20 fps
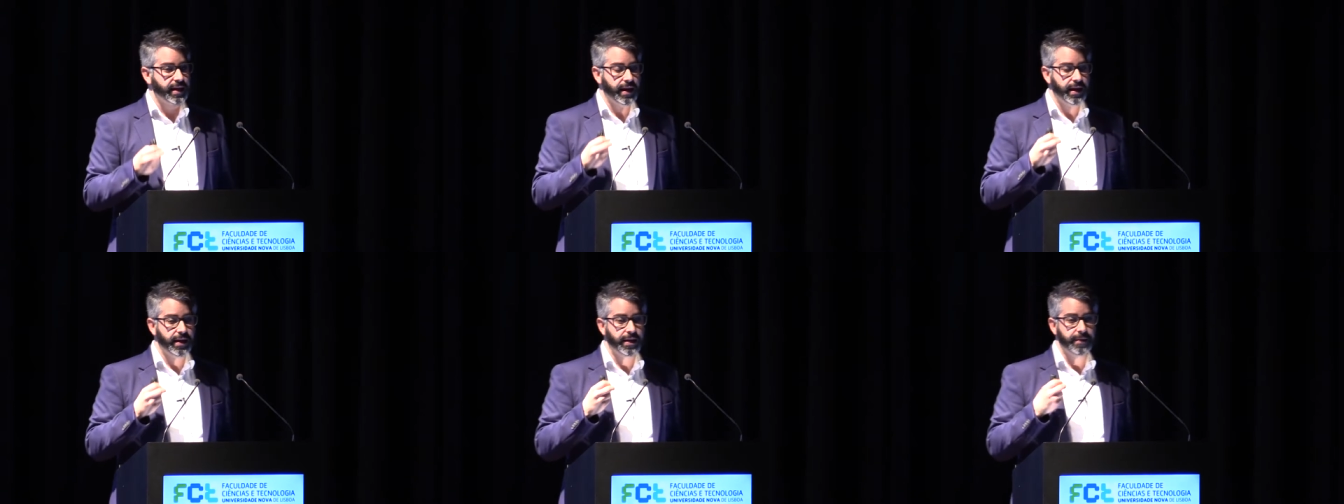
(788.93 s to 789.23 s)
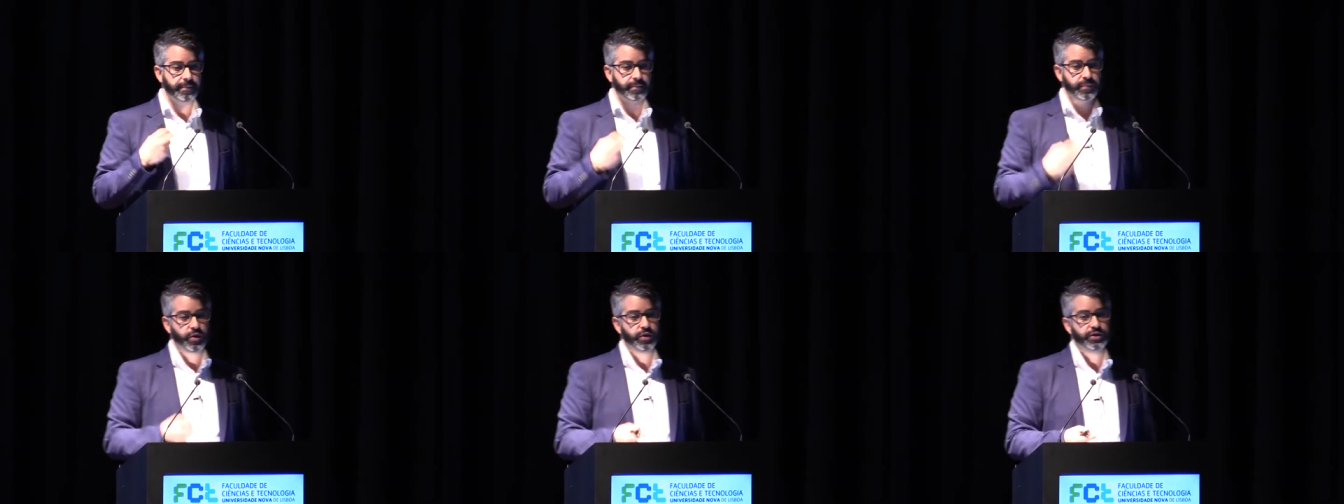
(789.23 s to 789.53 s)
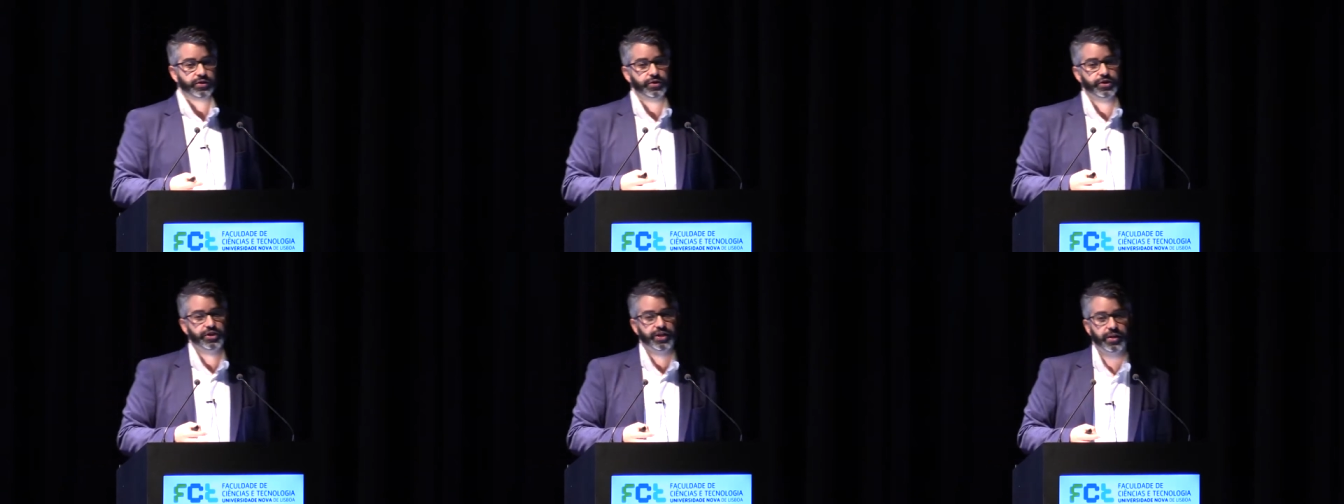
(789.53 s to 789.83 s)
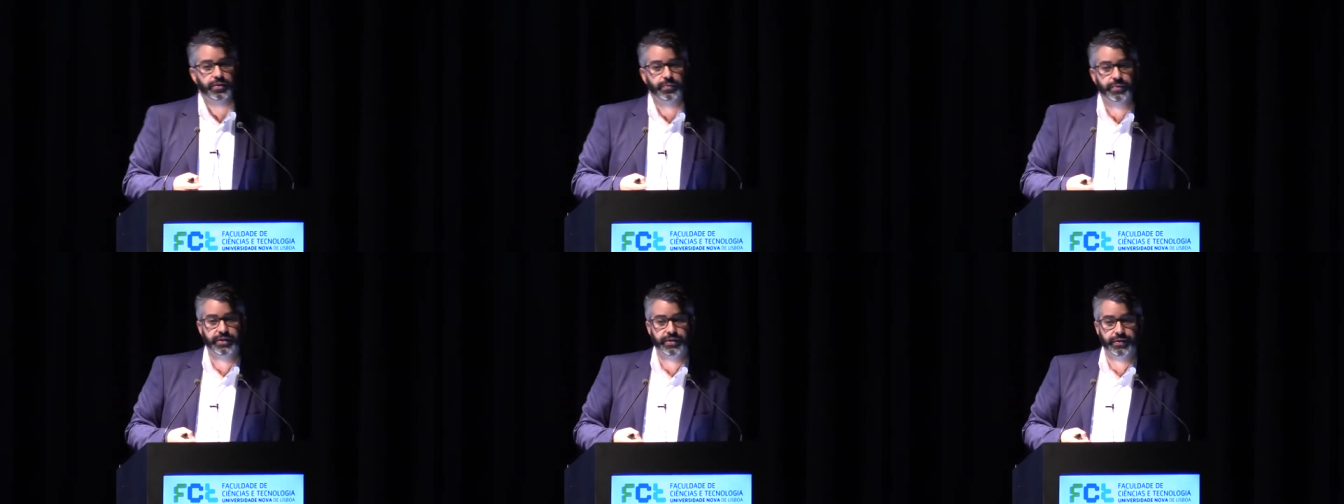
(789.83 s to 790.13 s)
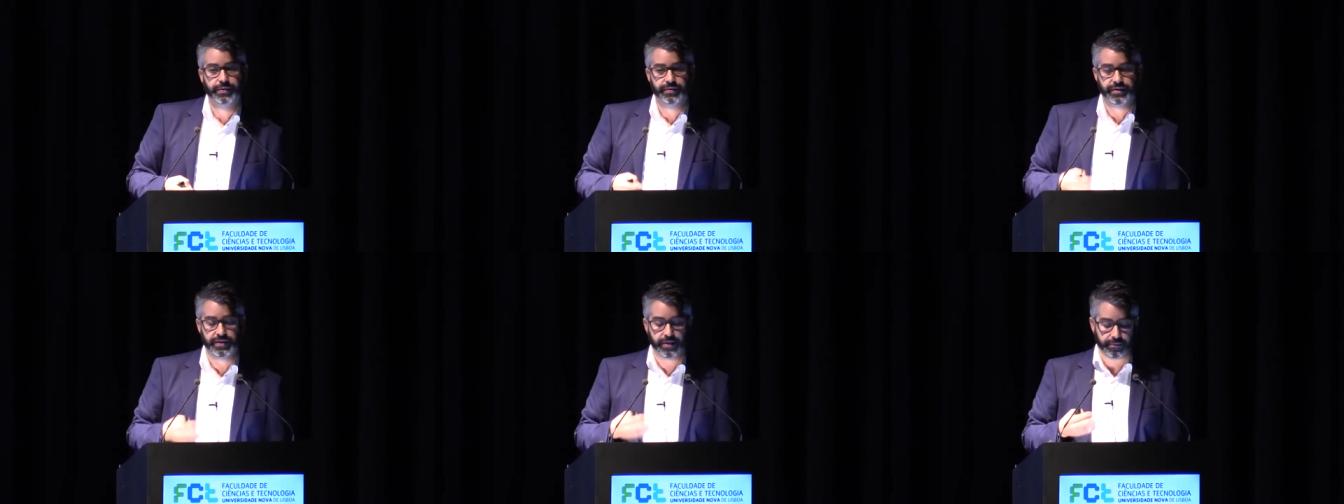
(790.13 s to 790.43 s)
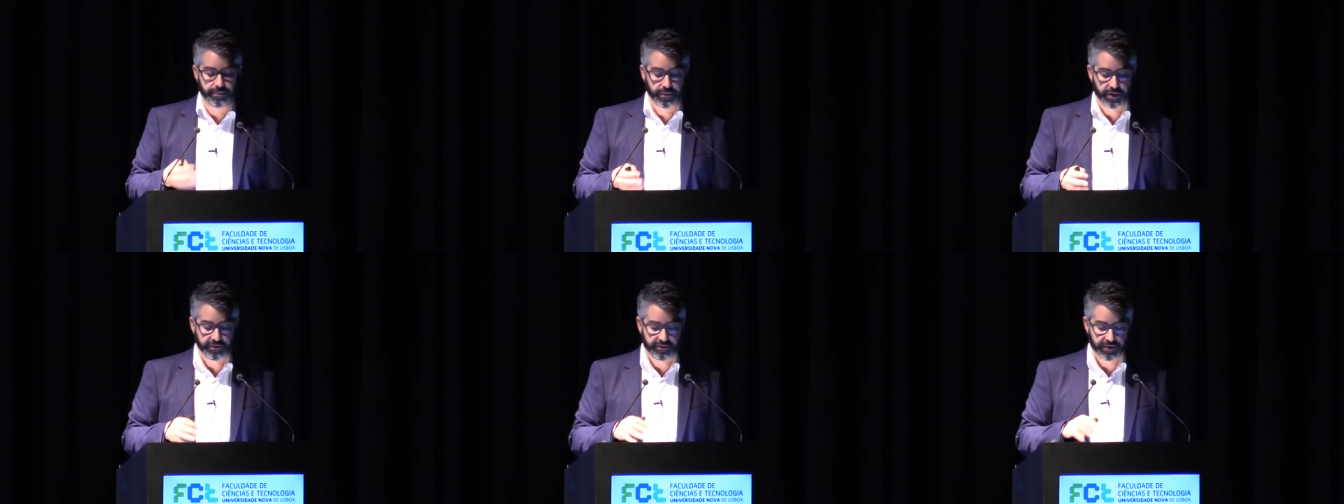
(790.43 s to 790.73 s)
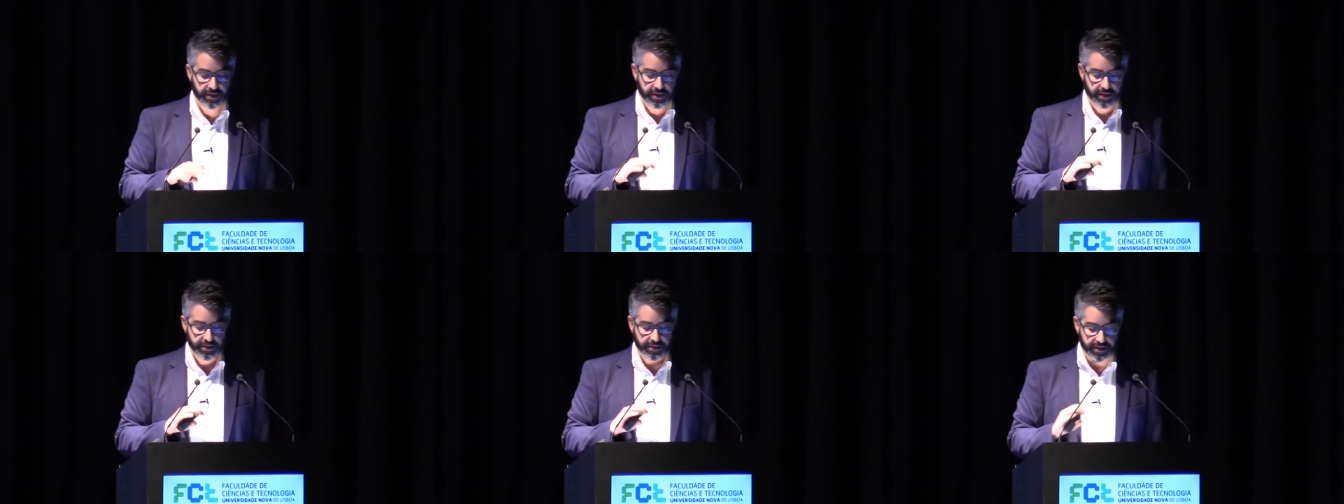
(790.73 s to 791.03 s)
I'm going to share with you some of
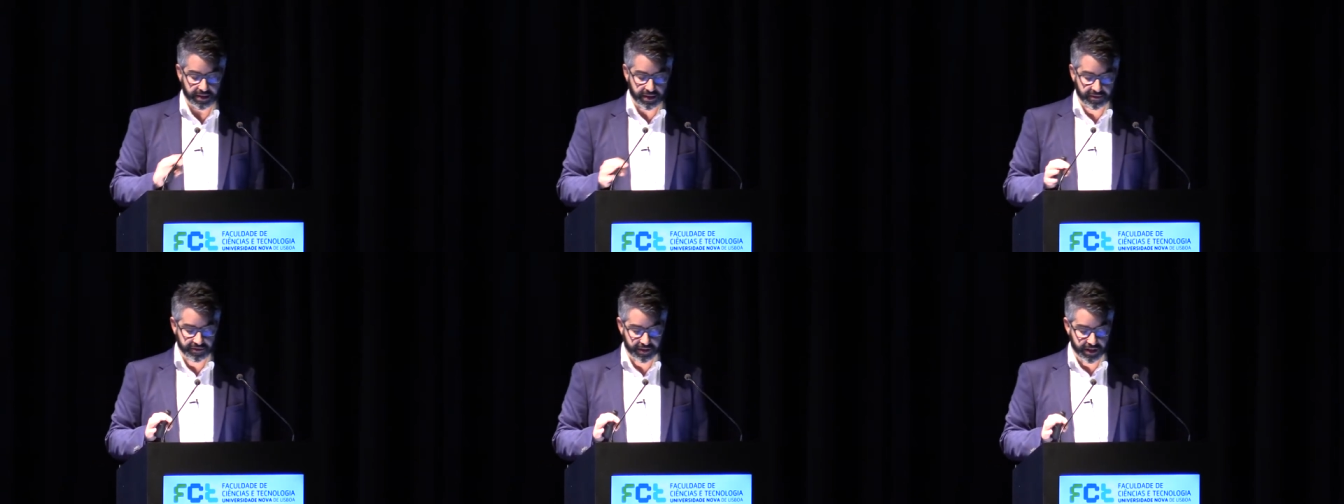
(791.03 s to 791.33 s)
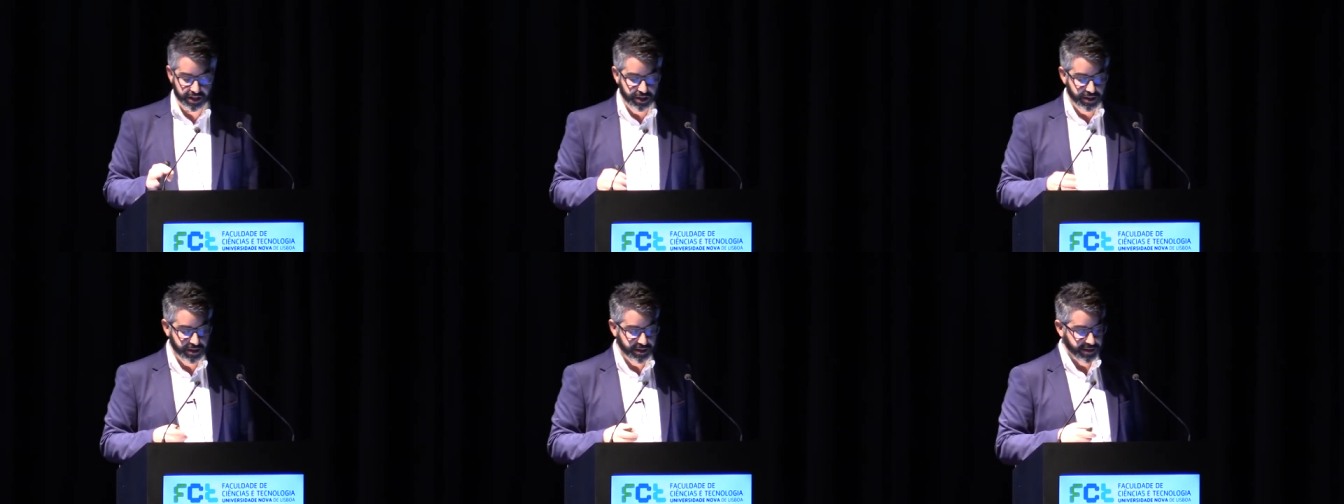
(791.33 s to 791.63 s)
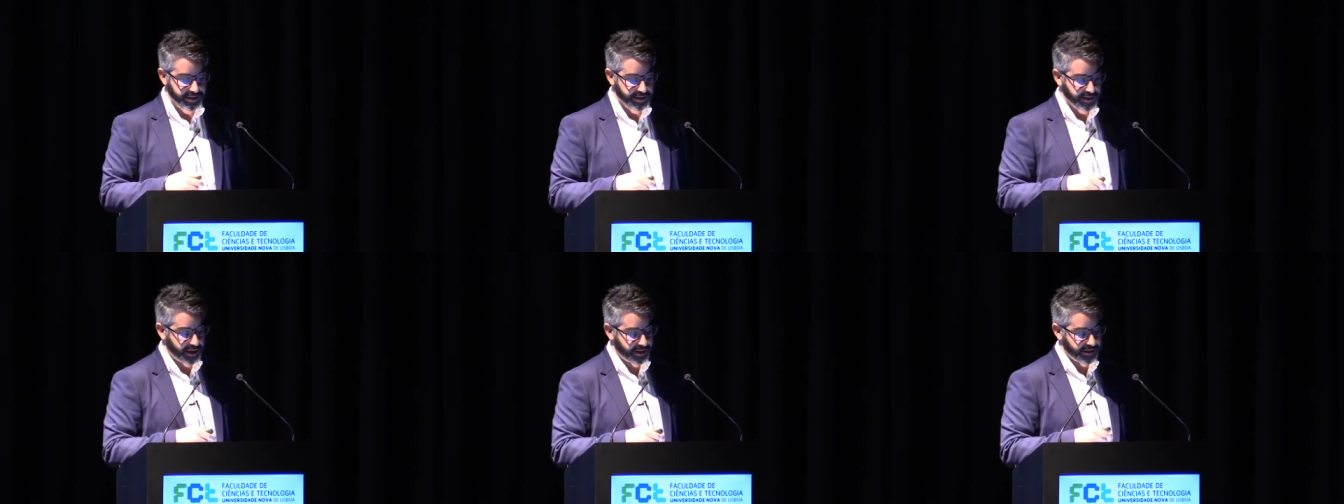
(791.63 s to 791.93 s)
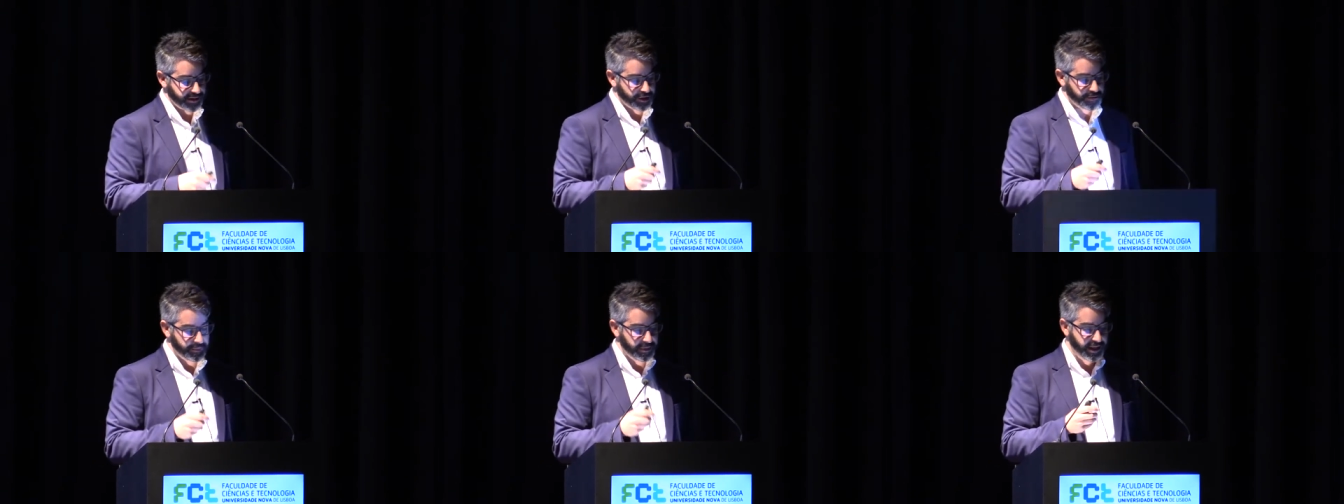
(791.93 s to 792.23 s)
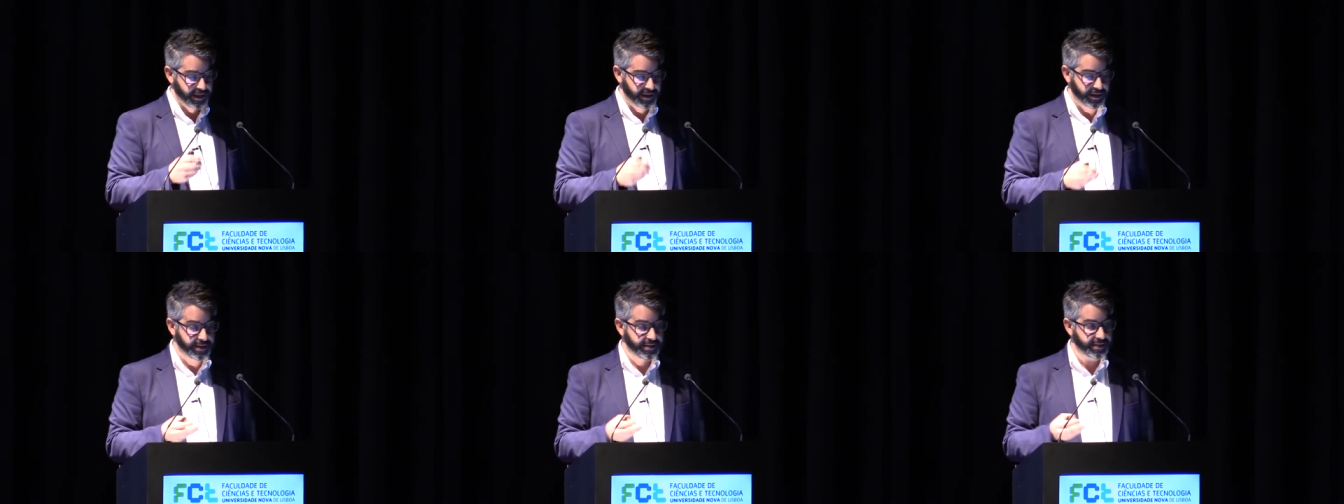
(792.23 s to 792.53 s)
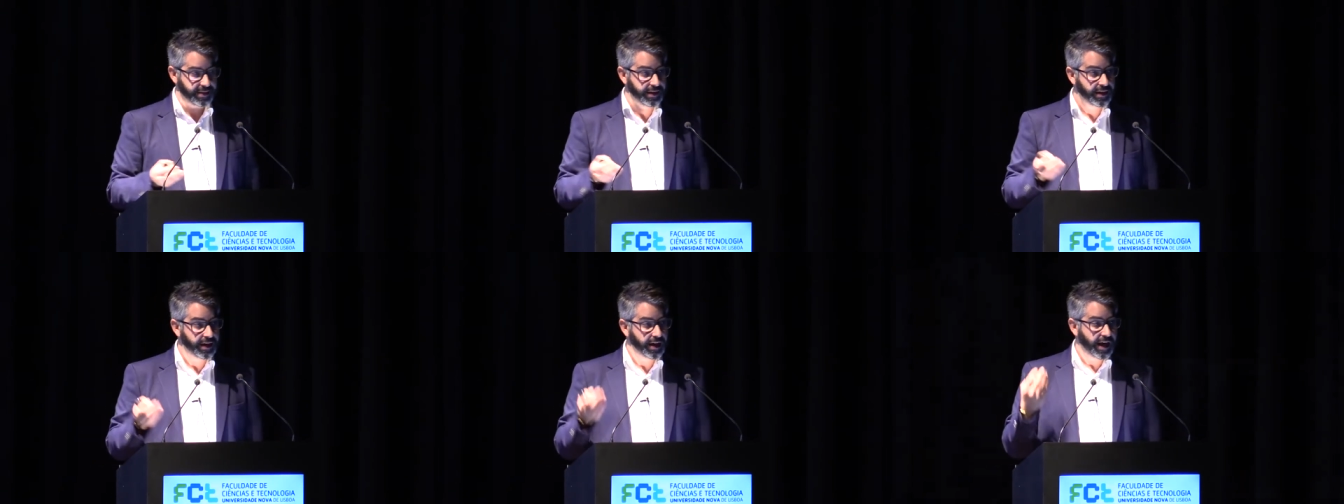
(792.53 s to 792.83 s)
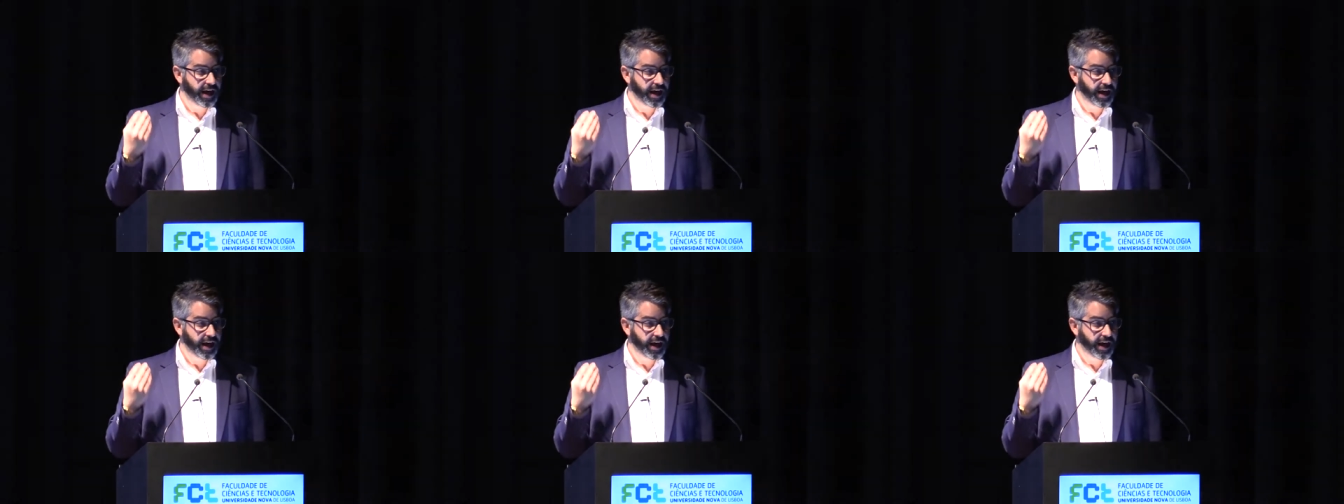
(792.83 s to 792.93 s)
the definitions, kind of to make it easy.